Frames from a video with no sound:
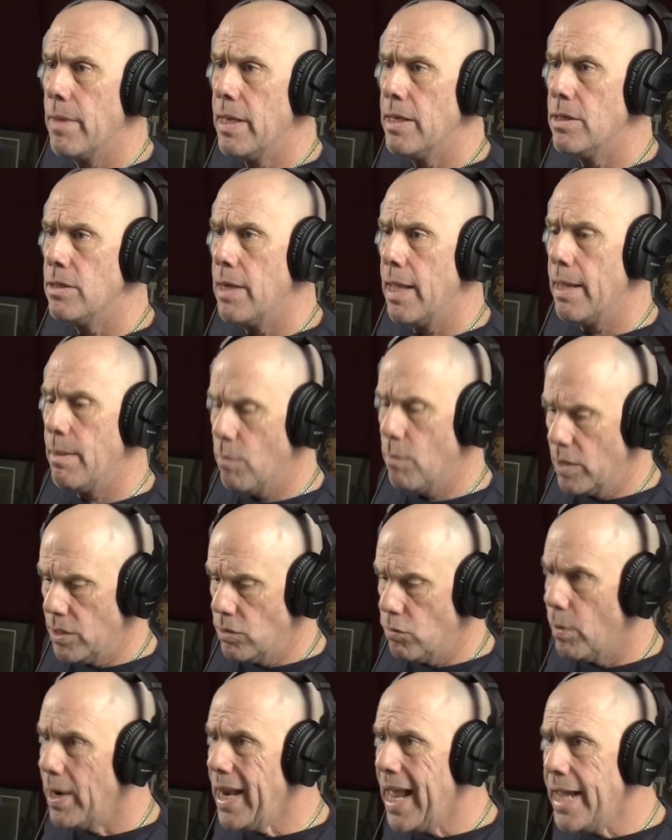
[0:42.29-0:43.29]
His name
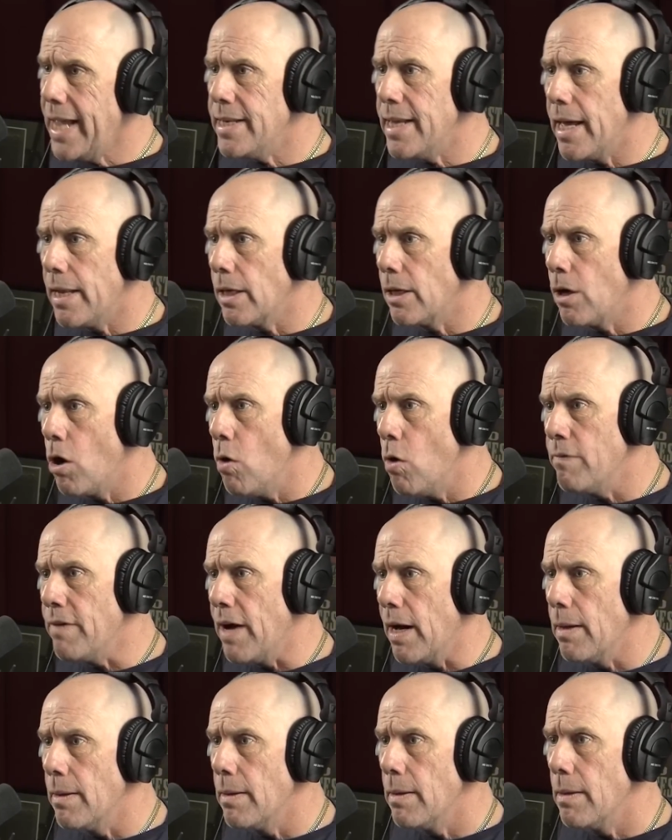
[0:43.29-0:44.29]
was Rene Delacova.